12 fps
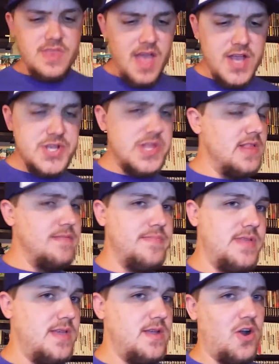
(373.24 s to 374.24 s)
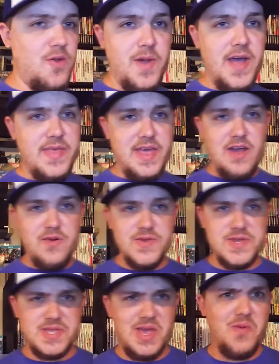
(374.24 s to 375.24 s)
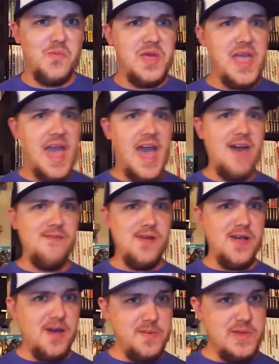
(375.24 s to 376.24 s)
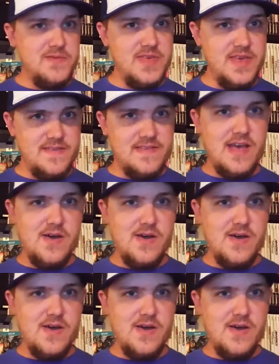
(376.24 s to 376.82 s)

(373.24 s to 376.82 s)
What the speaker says: Actually, the girl behind the counter was just like, "We have a copy of this?